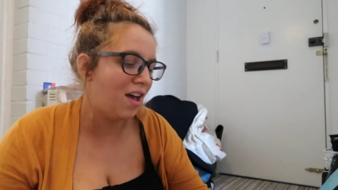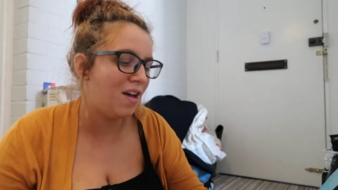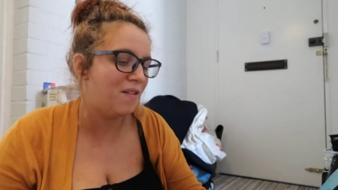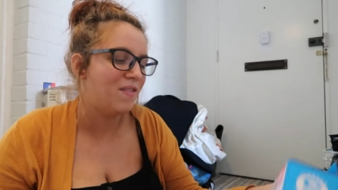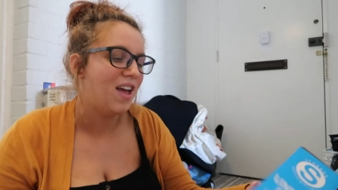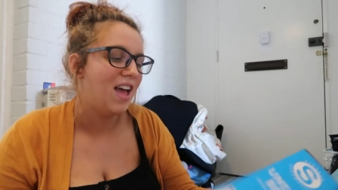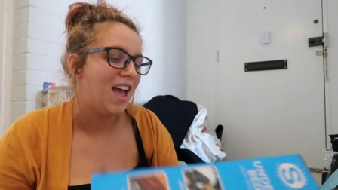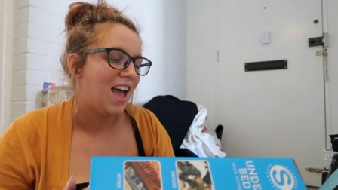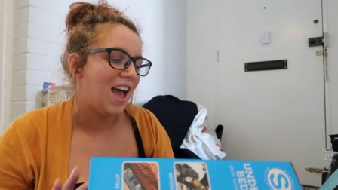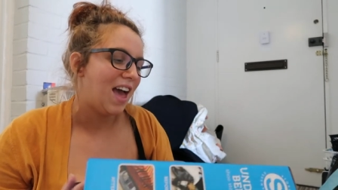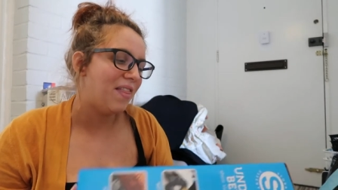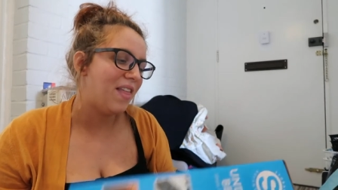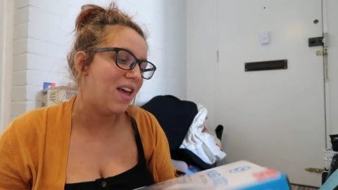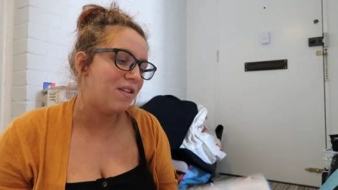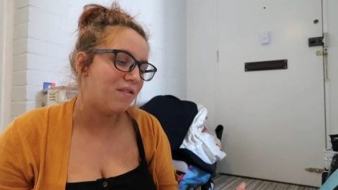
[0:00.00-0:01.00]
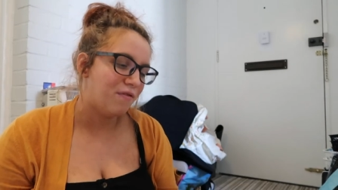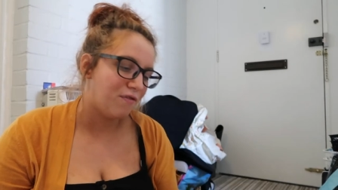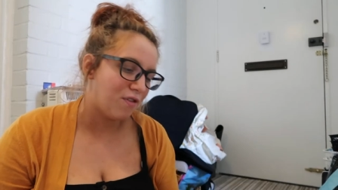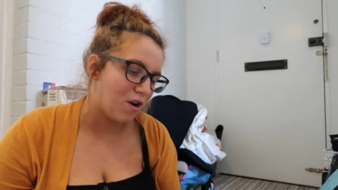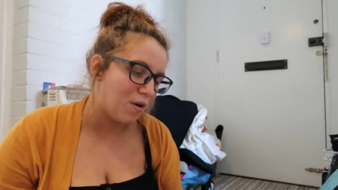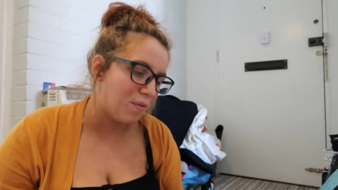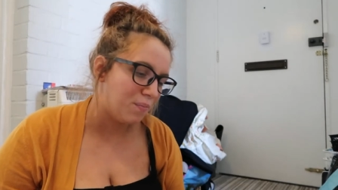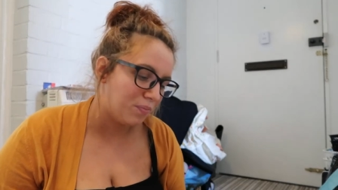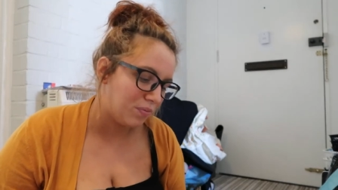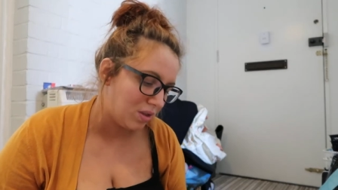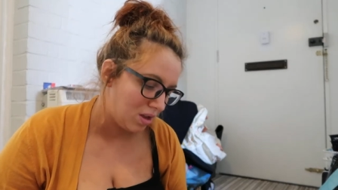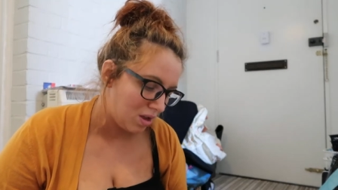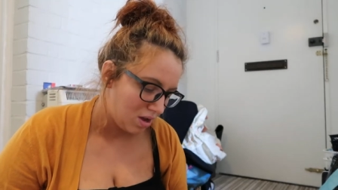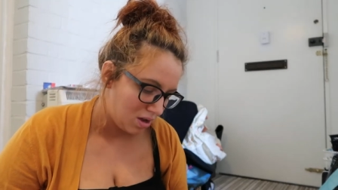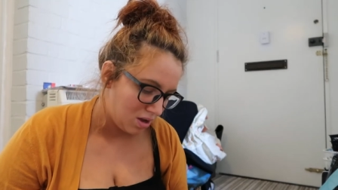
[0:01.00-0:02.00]
um, and then
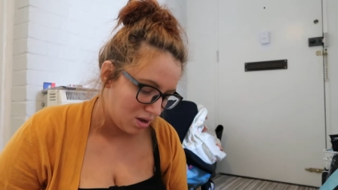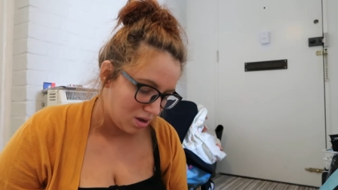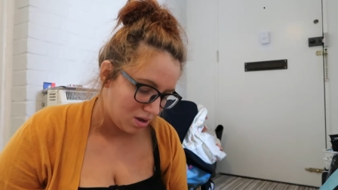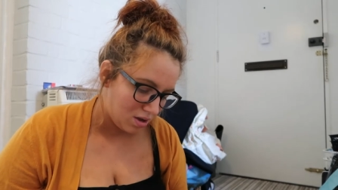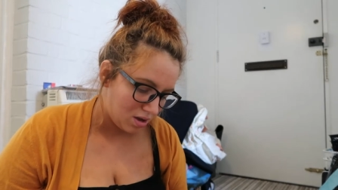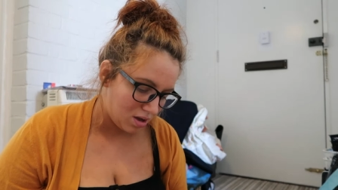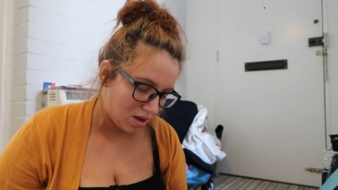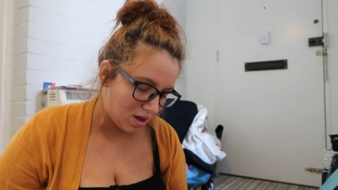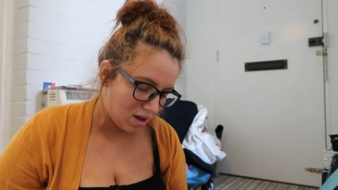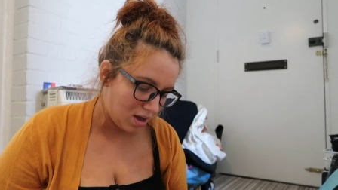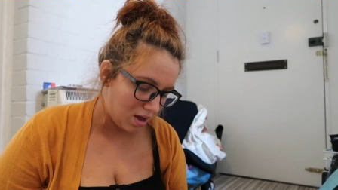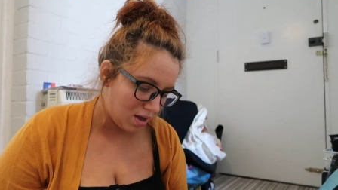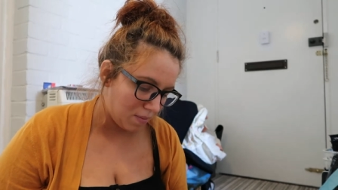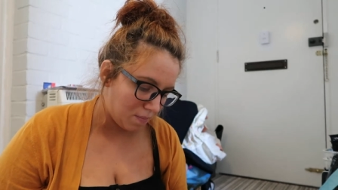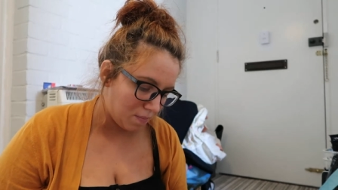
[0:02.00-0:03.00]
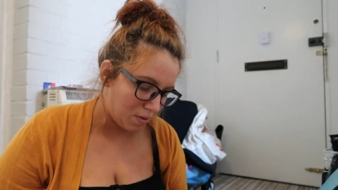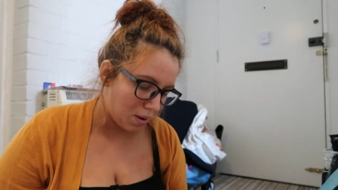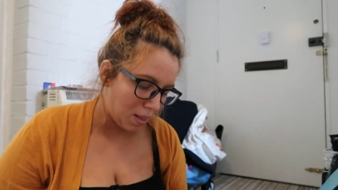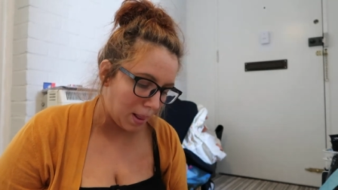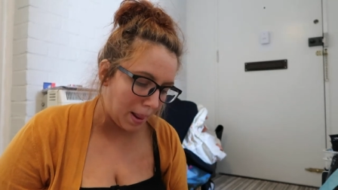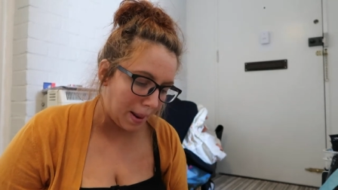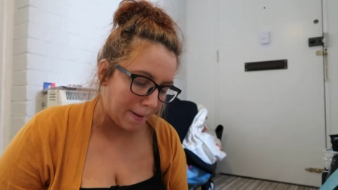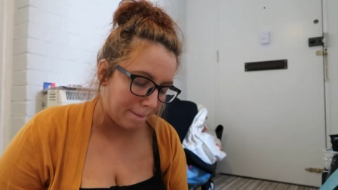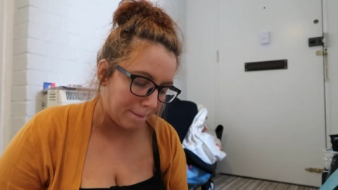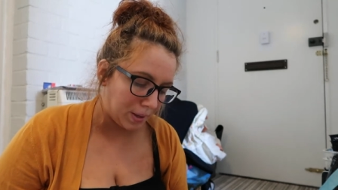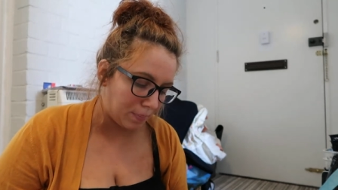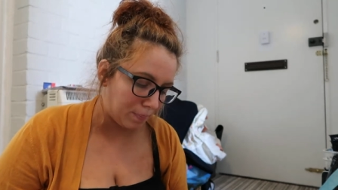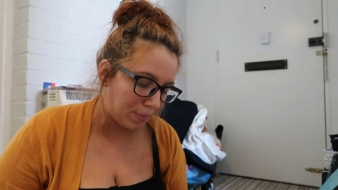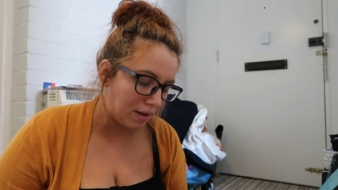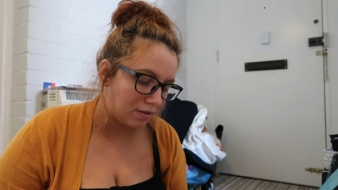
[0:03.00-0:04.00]
from um, a little
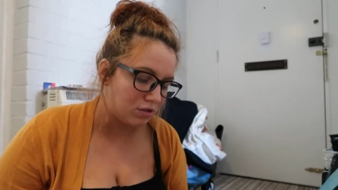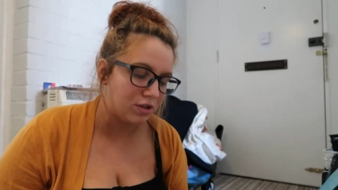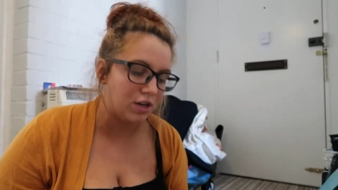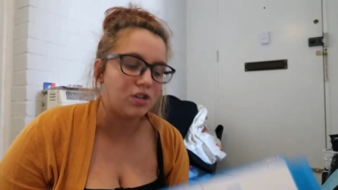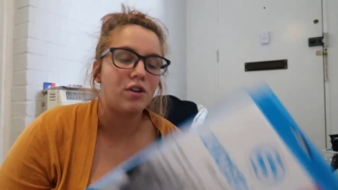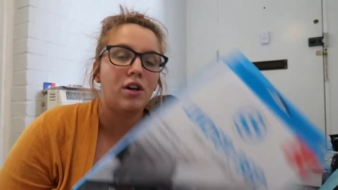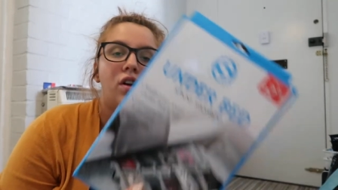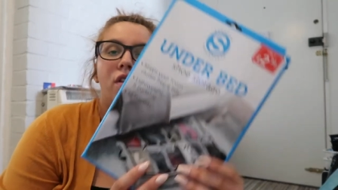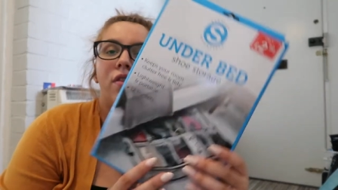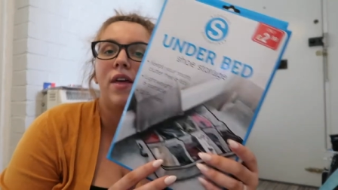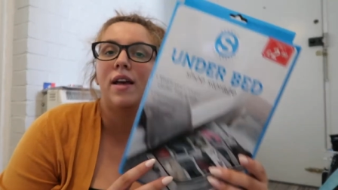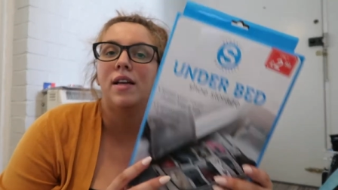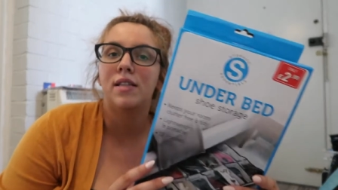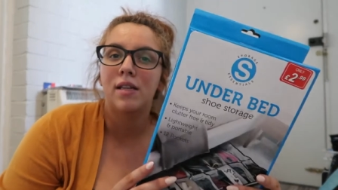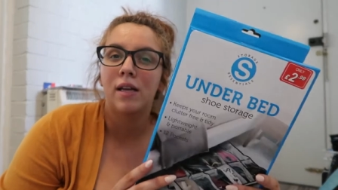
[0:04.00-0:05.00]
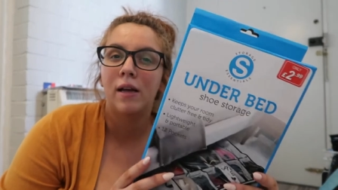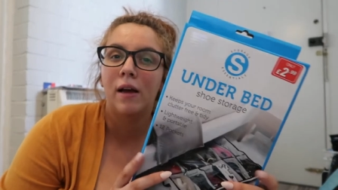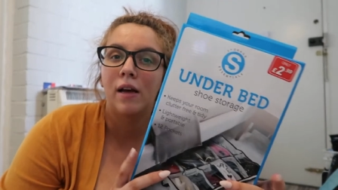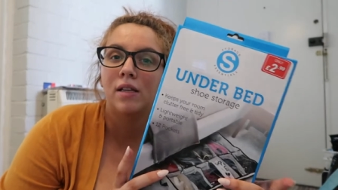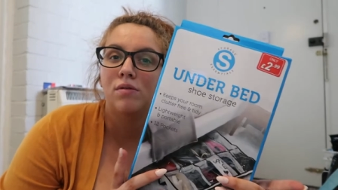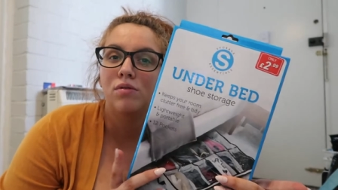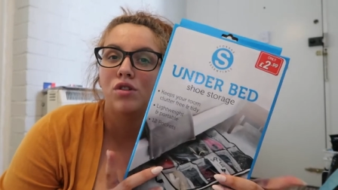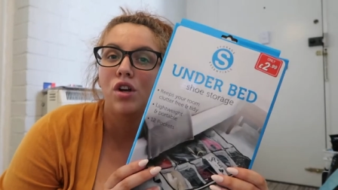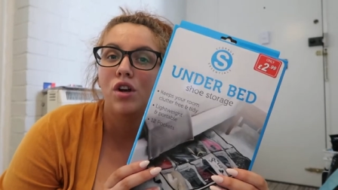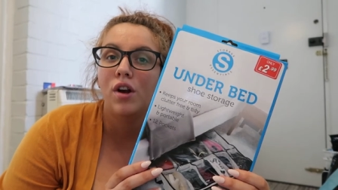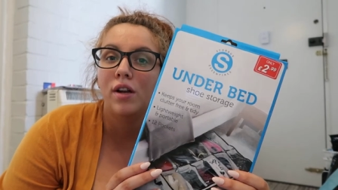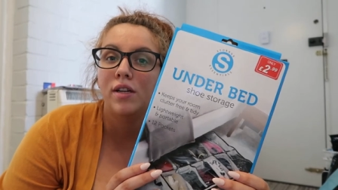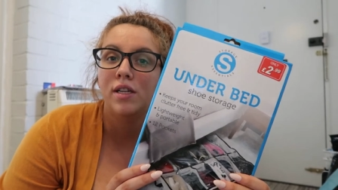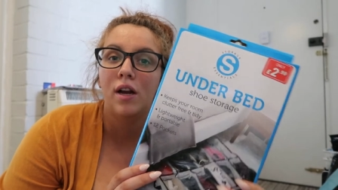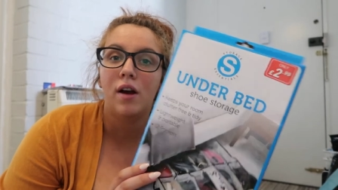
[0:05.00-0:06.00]
pound stretcher I got this because it was
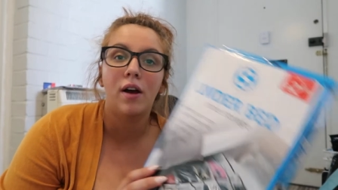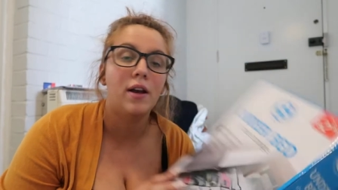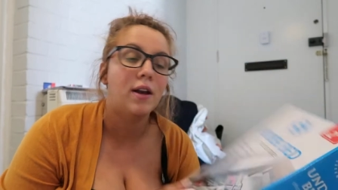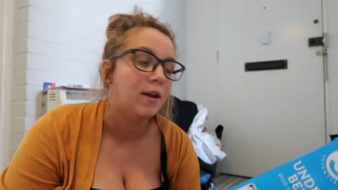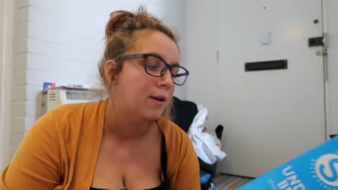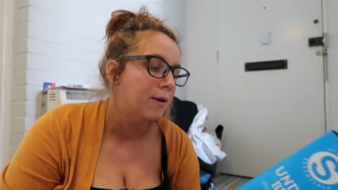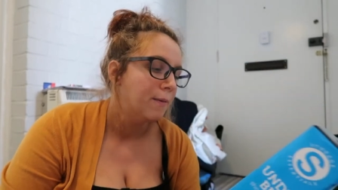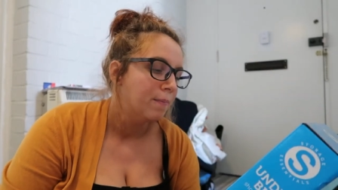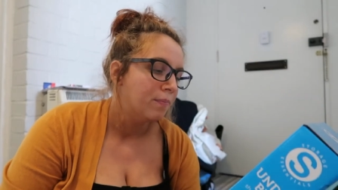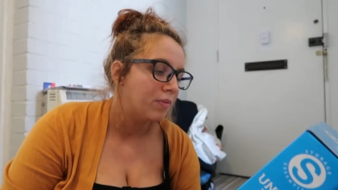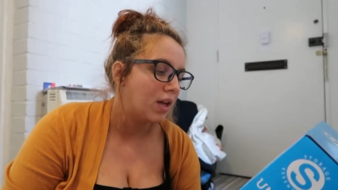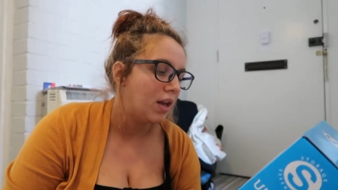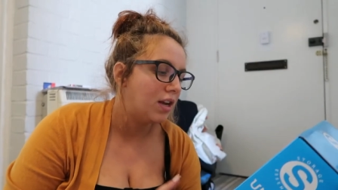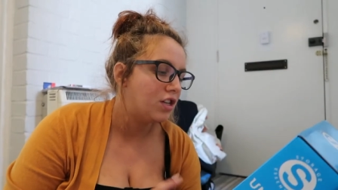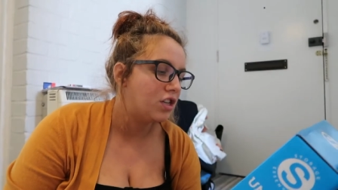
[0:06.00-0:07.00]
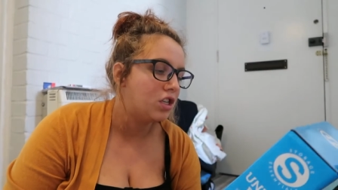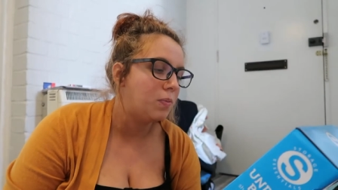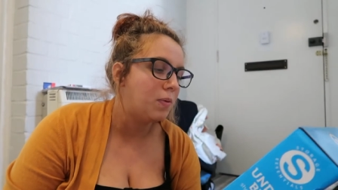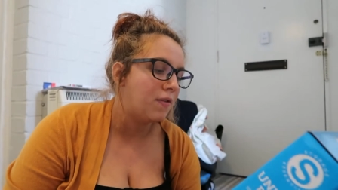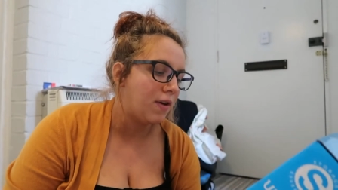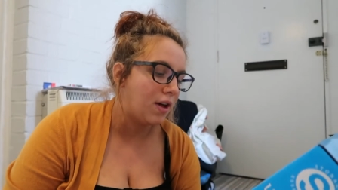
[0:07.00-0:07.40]
2.99 and it's just a bit